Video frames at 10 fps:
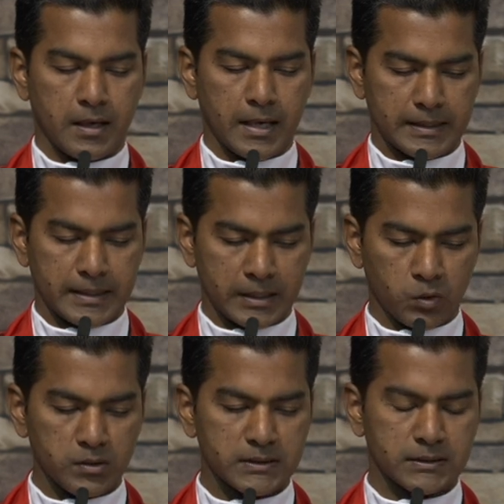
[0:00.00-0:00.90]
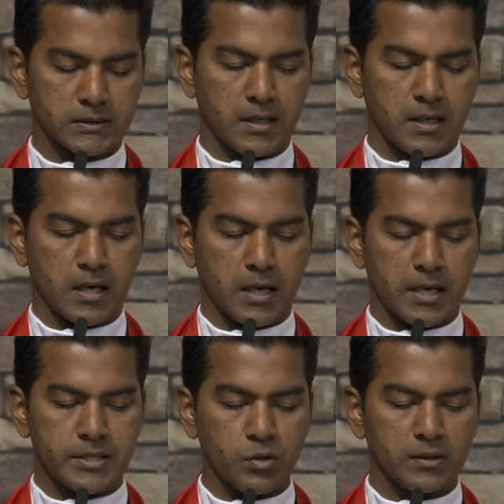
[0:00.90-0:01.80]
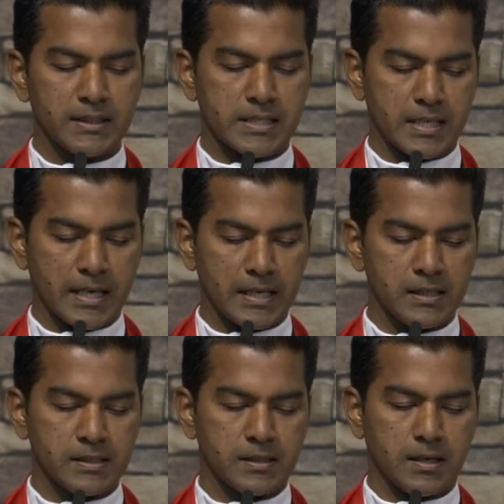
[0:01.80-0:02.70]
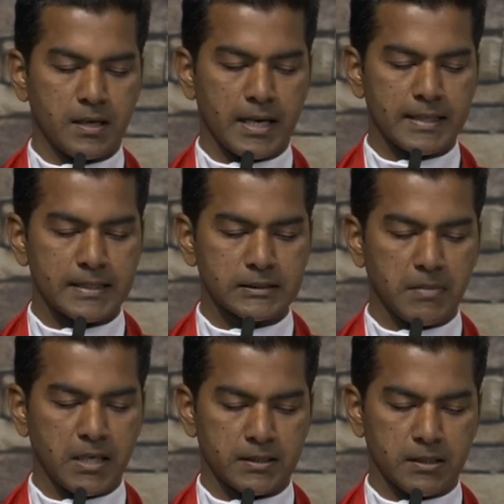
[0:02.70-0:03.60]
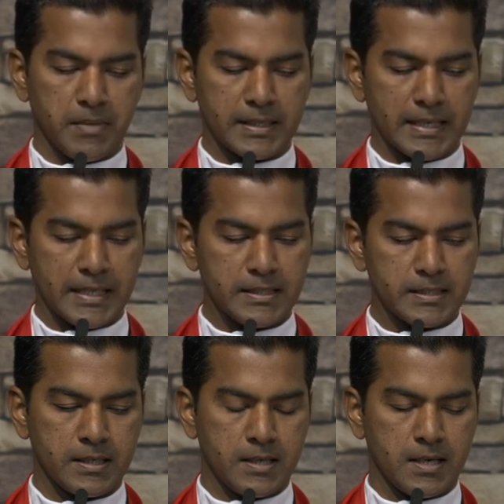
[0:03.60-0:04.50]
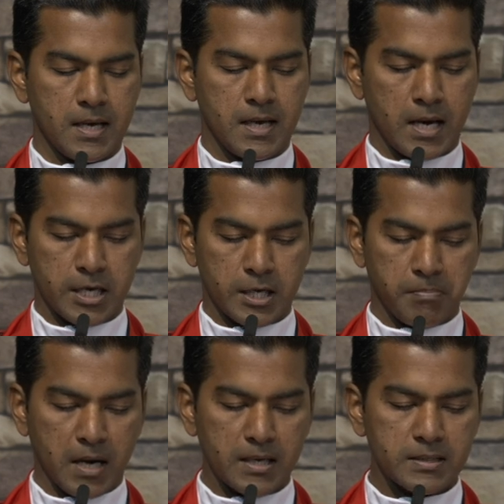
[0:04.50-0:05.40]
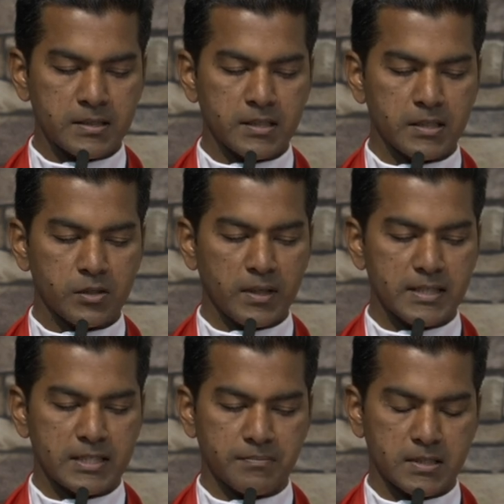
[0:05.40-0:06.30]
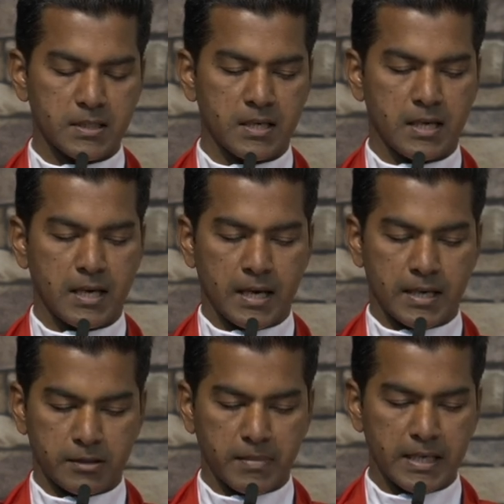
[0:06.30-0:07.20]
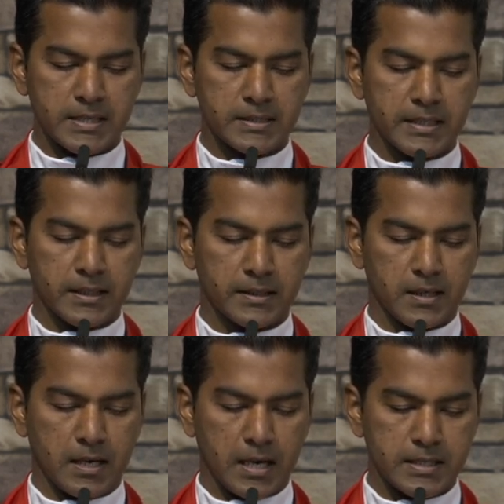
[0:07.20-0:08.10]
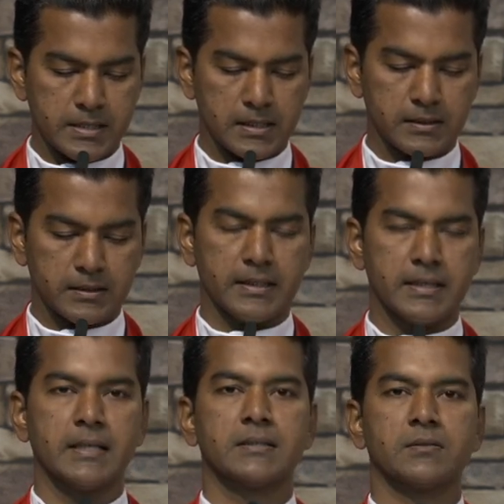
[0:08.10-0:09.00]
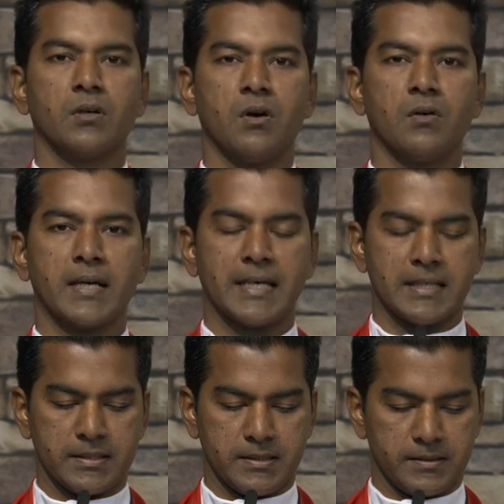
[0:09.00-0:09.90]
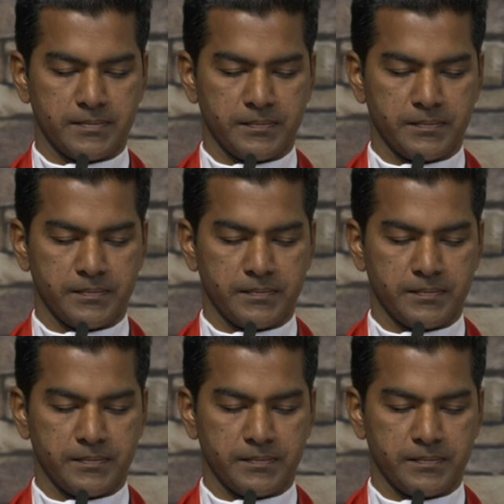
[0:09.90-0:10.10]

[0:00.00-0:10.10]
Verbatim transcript: And he rose and took the child and his mother by night and departed to Egypt and remained there until the death of Herod.